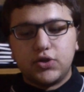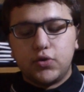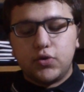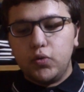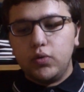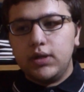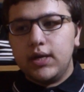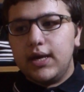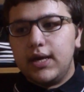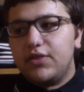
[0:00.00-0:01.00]
school,
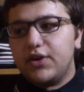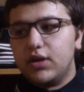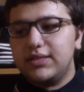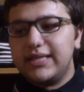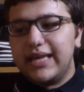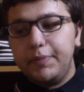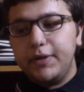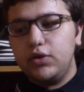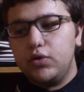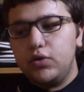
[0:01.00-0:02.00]
they're not
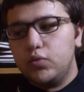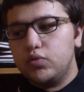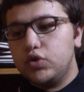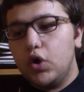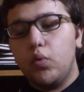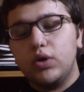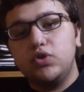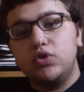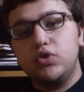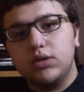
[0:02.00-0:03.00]
helping you know what
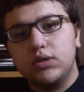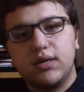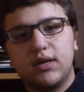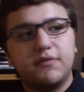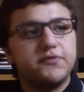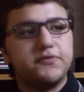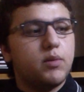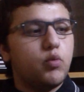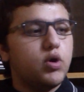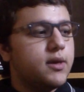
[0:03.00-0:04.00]
you want. If
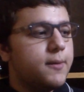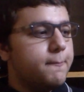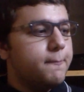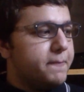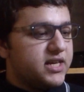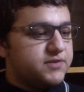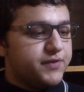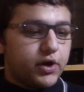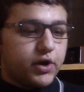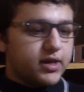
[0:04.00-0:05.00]
someone is
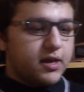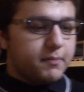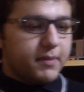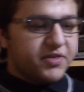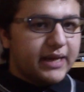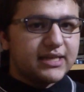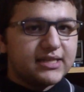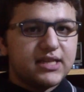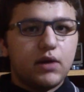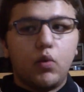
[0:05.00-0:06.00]
very good at mathematics,
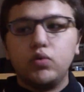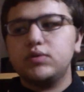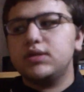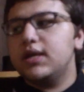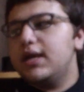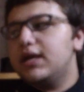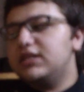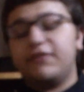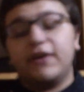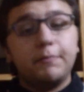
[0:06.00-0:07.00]
they won't
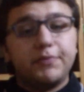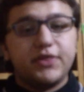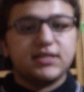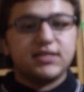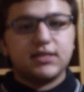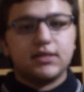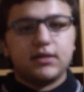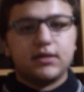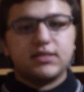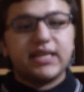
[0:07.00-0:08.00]
develop this
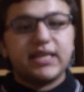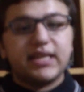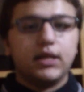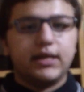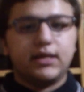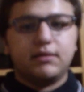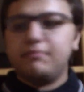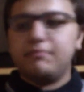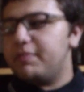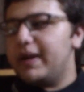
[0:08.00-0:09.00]
skill in
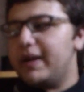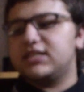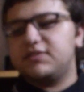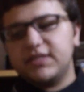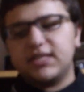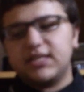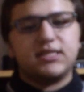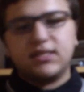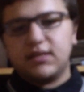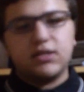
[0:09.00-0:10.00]
mathematics,
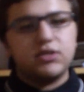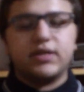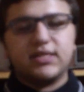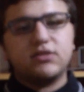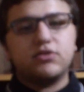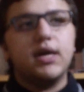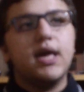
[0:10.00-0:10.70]
physics, history, etc.